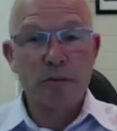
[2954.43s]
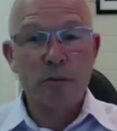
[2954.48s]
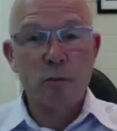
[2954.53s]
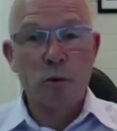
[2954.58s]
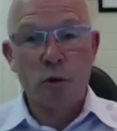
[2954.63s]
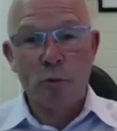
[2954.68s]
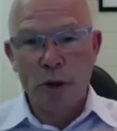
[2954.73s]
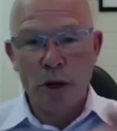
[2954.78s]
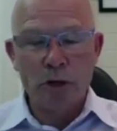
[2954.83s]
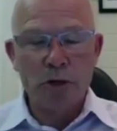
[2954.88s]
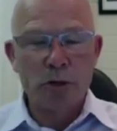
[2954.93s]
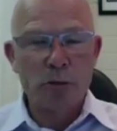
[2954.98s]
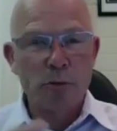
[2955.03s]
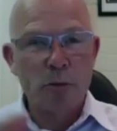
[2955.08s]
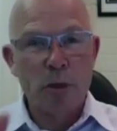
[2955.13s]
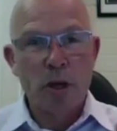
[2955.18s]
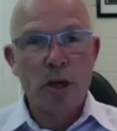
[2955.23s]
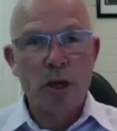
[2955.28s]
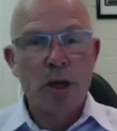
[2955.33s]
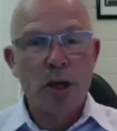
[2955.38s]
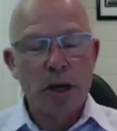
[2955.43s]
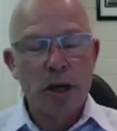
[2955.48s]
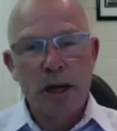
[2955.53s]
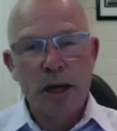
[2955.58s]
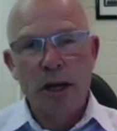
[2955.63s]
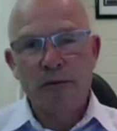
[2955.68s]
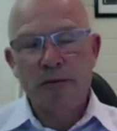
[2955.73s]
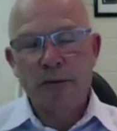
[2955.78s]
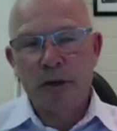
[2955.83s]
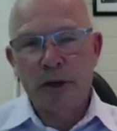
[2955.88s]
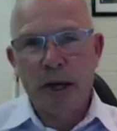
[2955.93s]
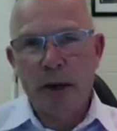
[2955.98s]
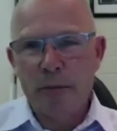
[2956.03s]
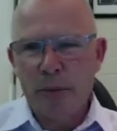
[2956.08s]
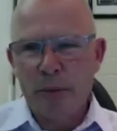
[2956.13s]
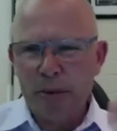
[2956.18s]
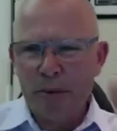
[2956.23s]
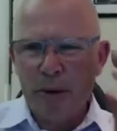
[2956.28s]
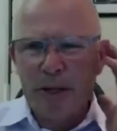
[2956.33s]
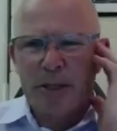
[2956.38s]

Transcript: more posts. And after a couple of